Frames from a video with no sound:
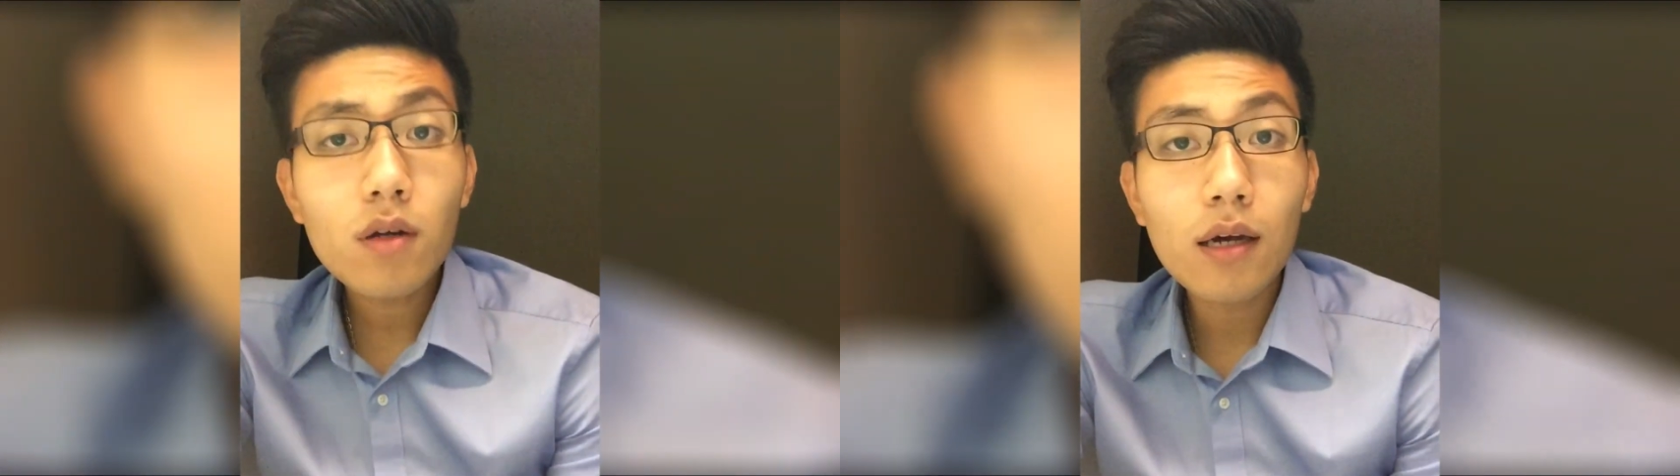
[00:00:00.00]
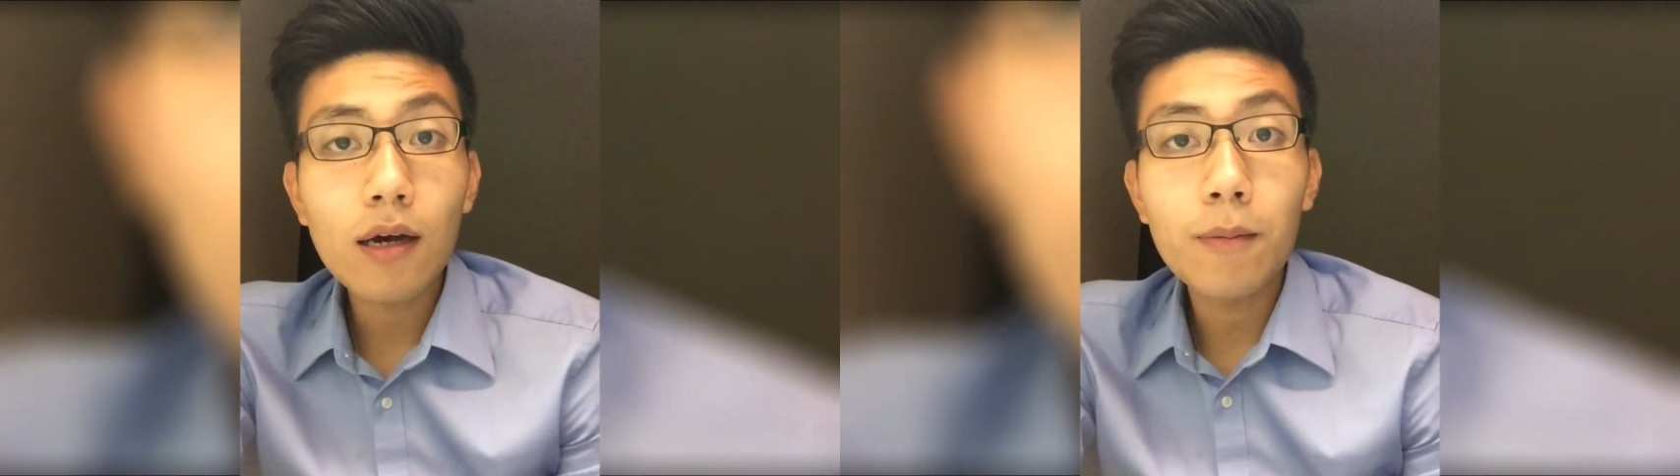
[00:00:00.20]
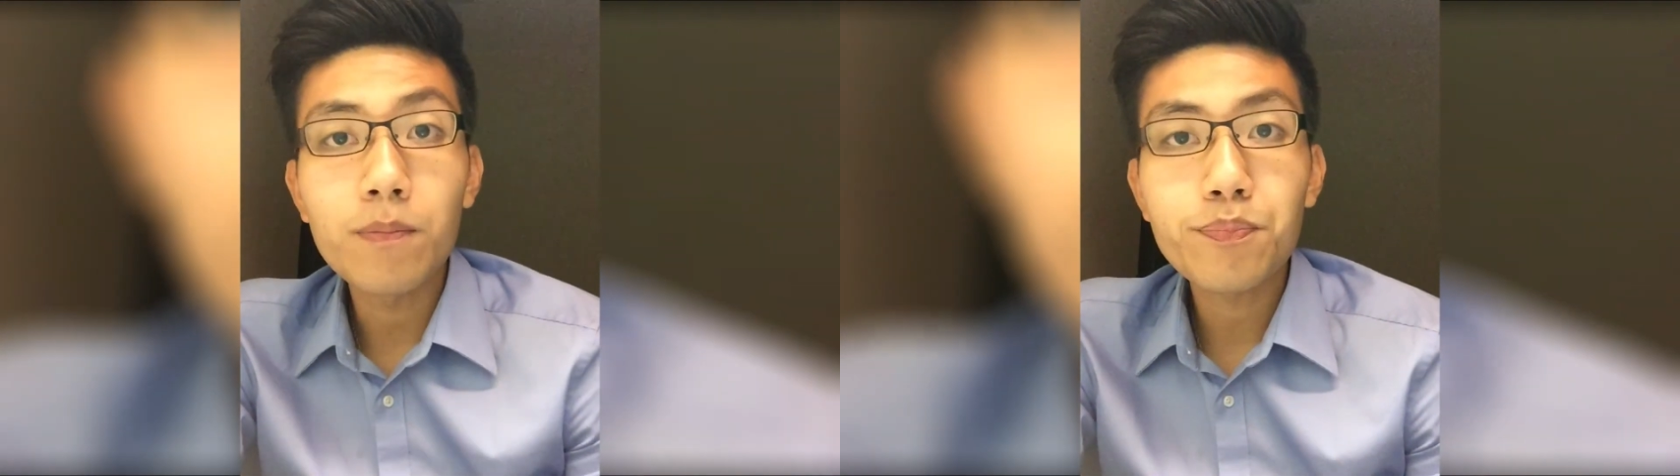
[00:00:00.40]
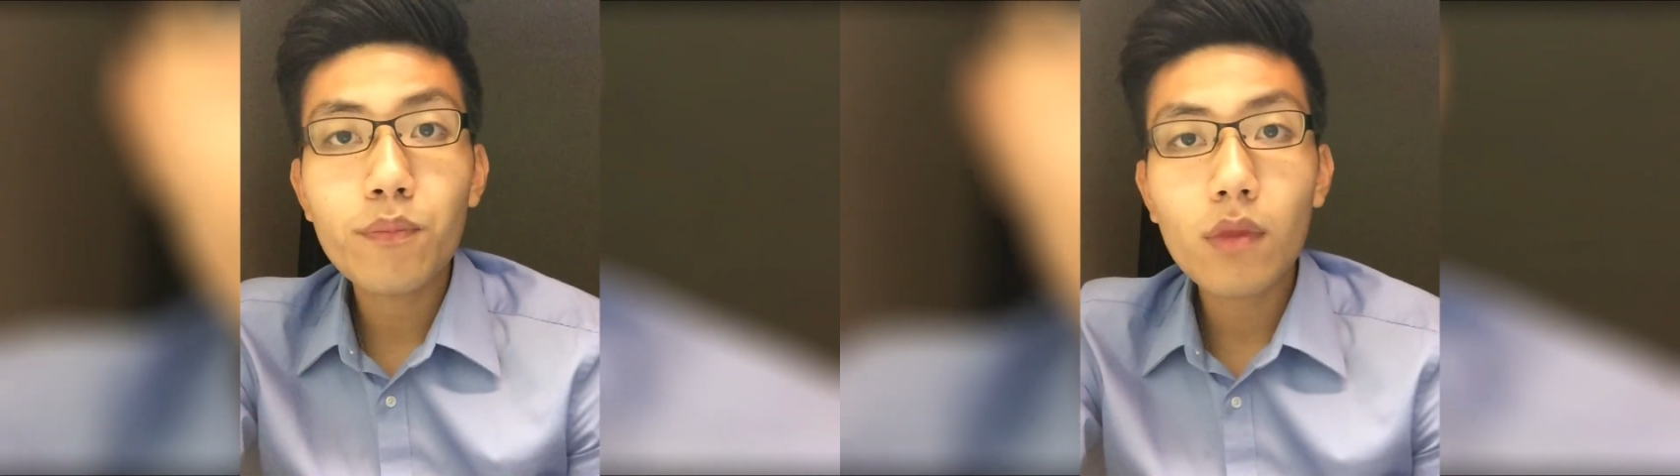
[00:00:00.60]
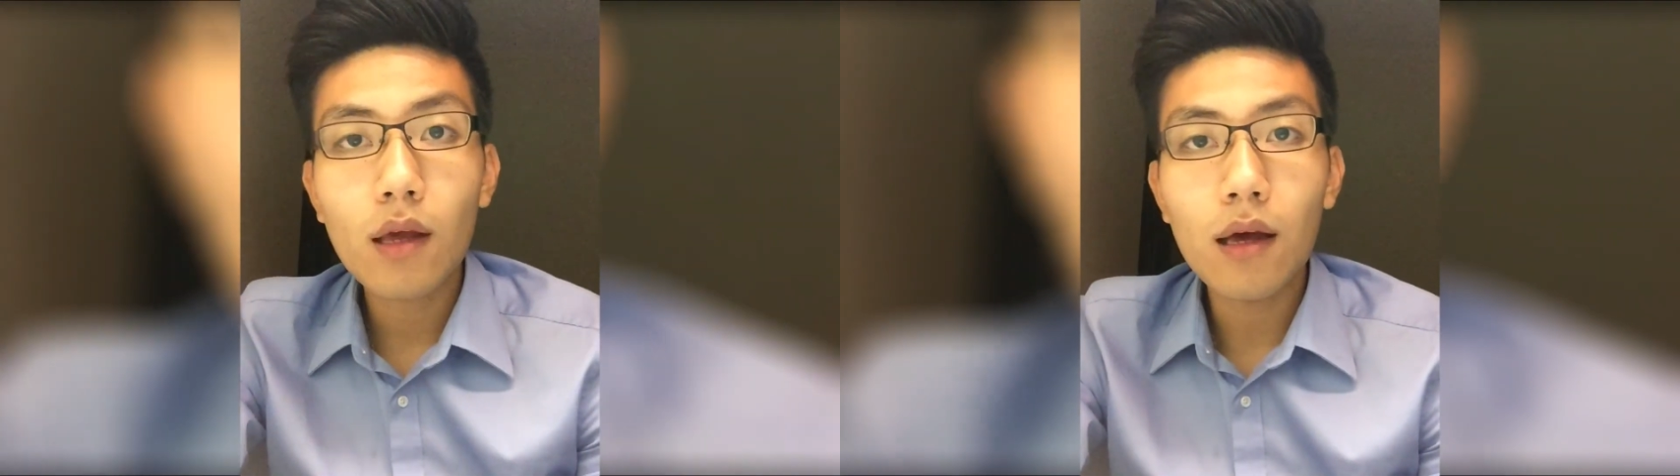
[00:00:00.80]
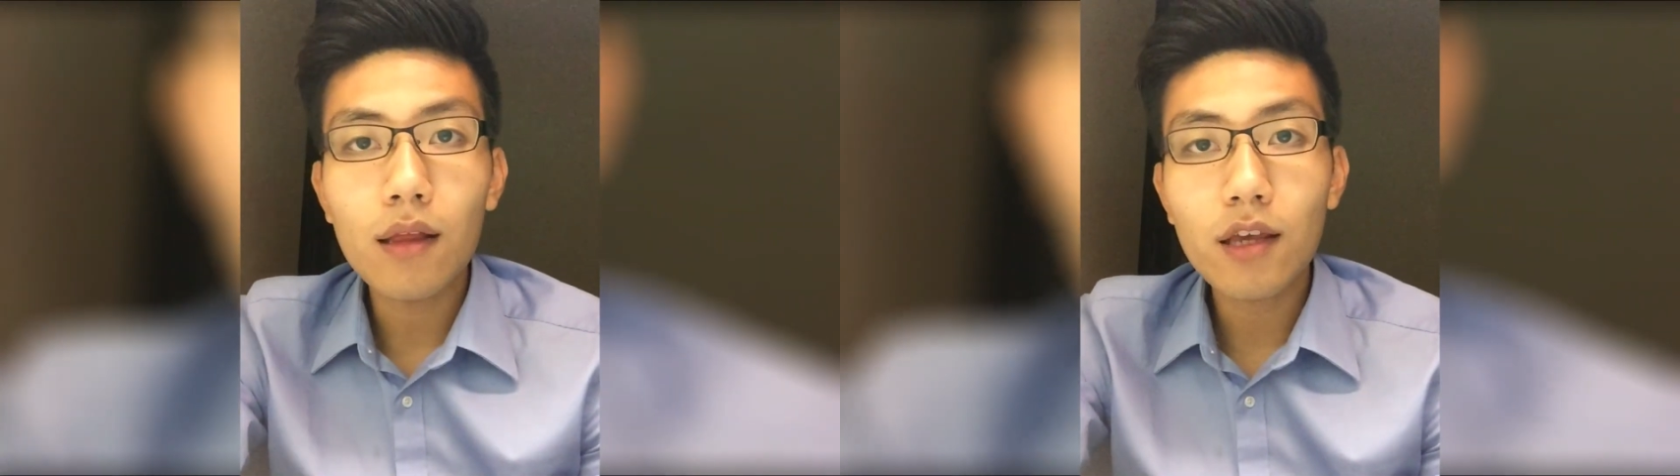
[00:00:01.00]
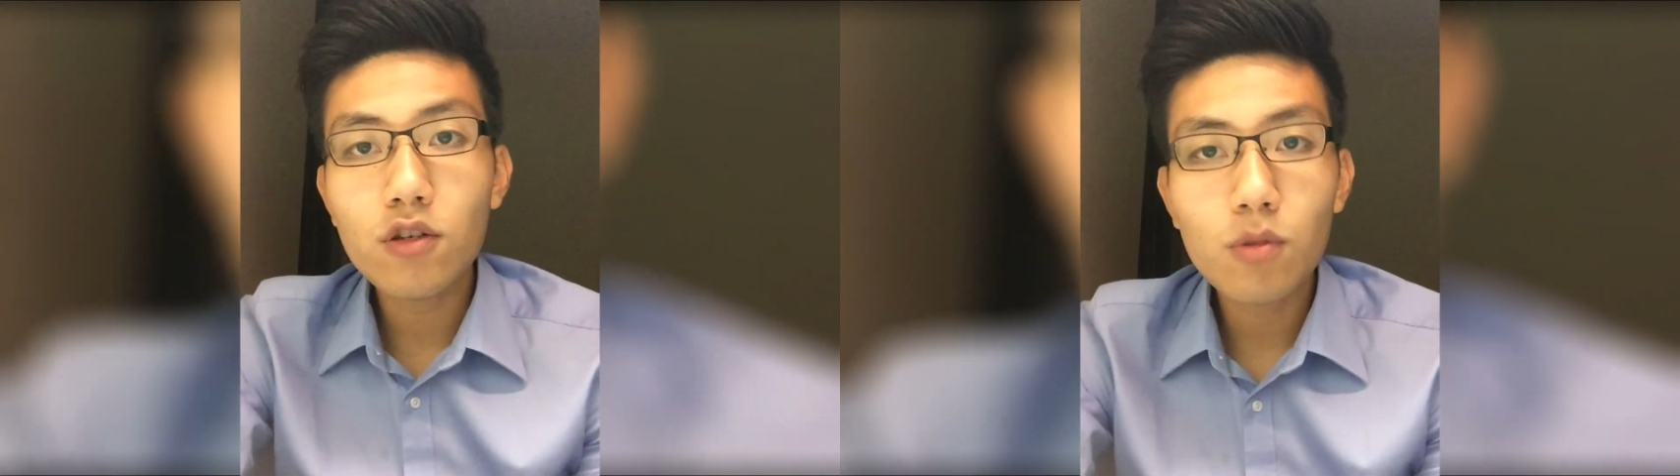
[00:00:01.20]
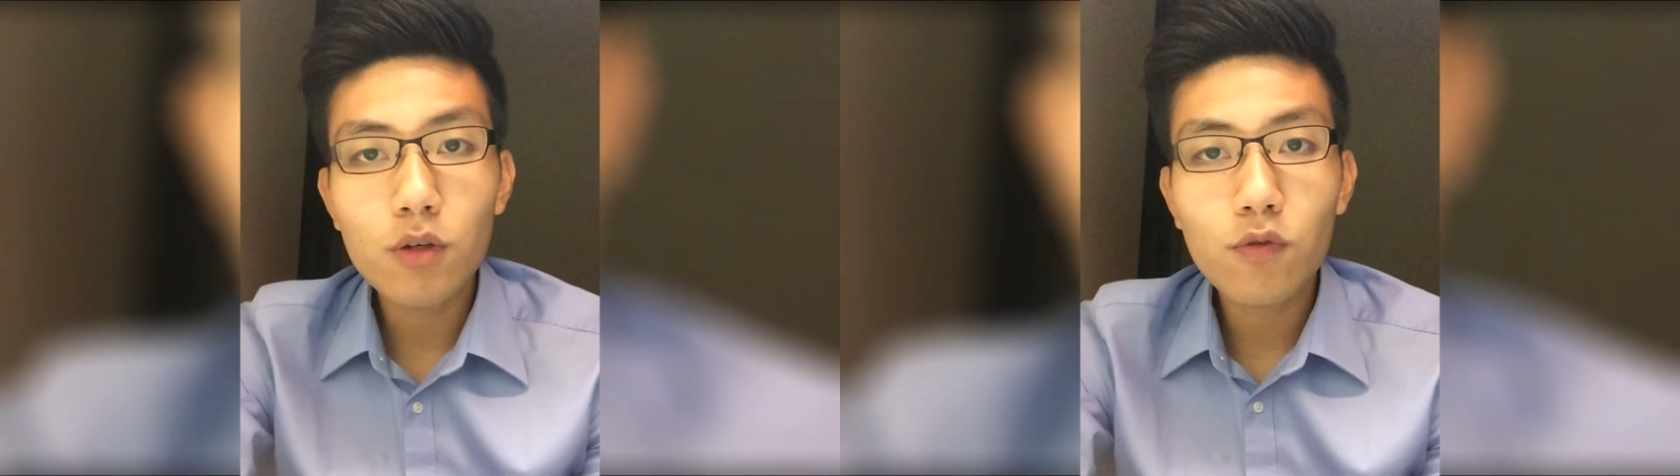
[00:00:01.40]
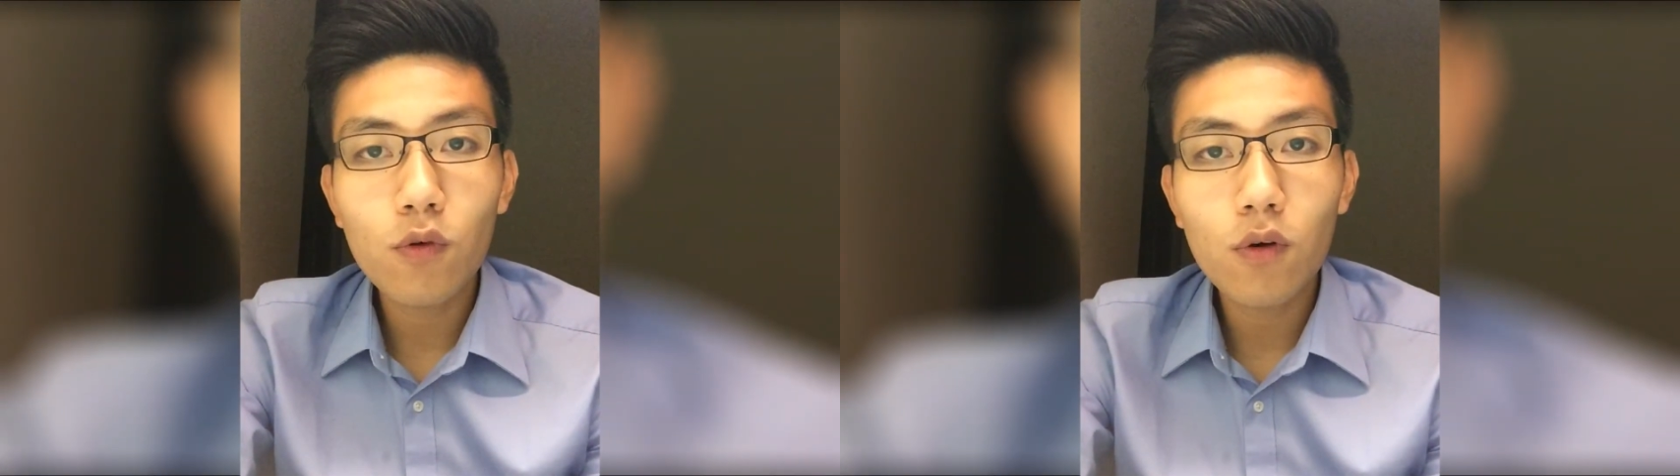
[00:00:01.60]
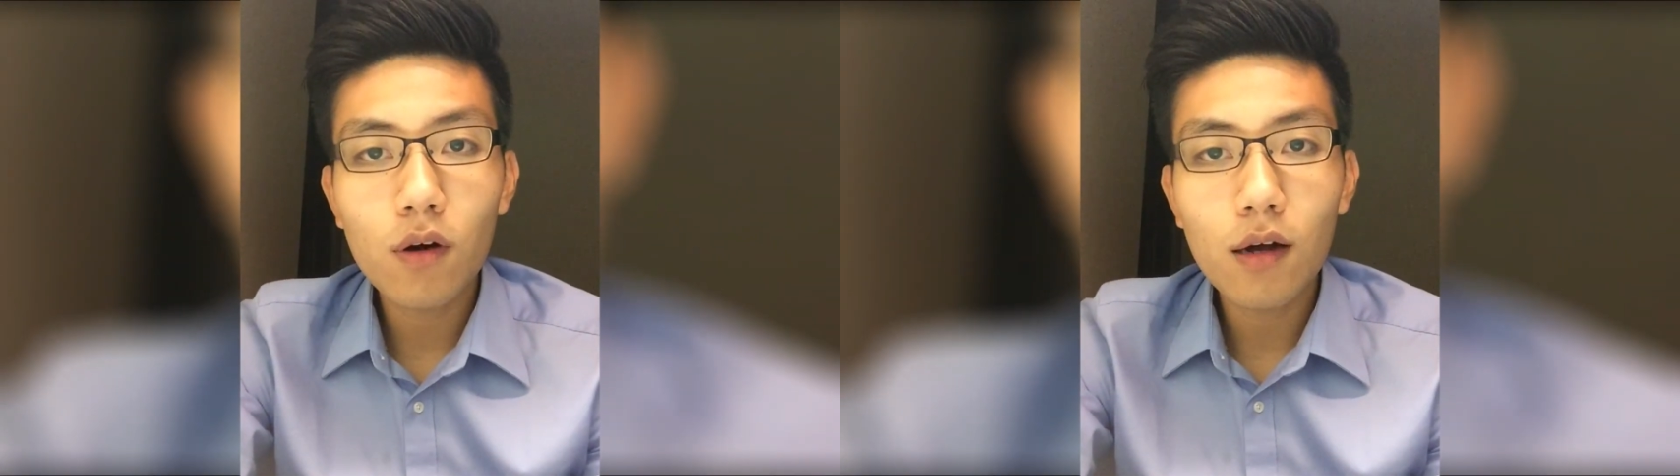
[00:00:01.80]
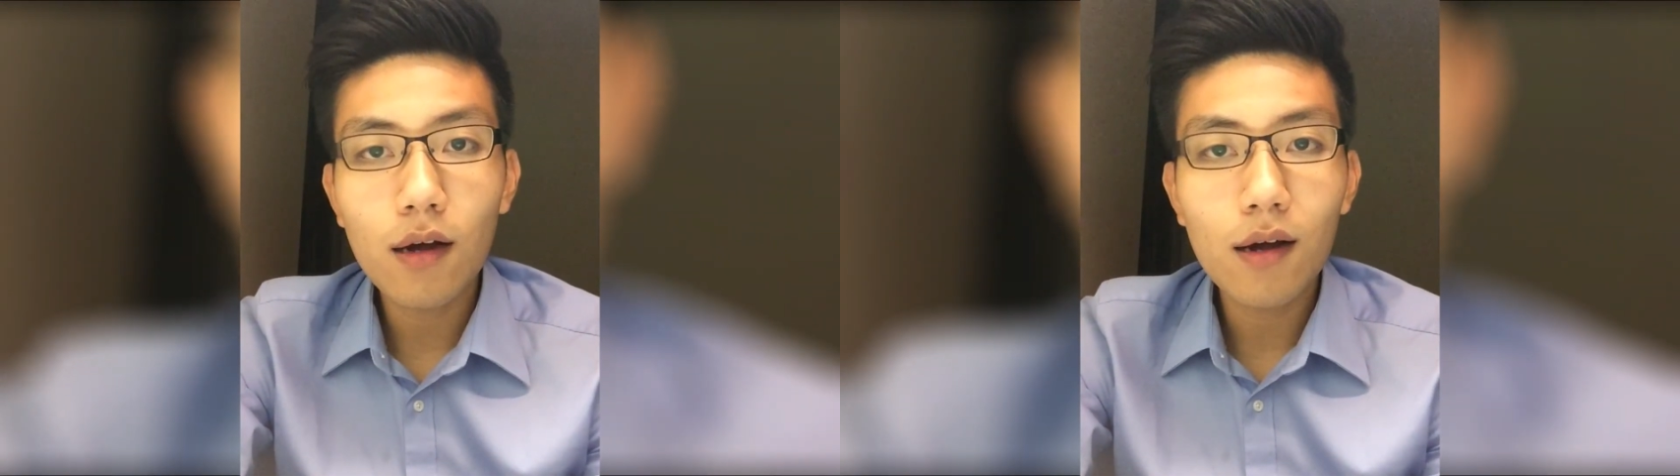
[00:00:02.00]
Thank you so much for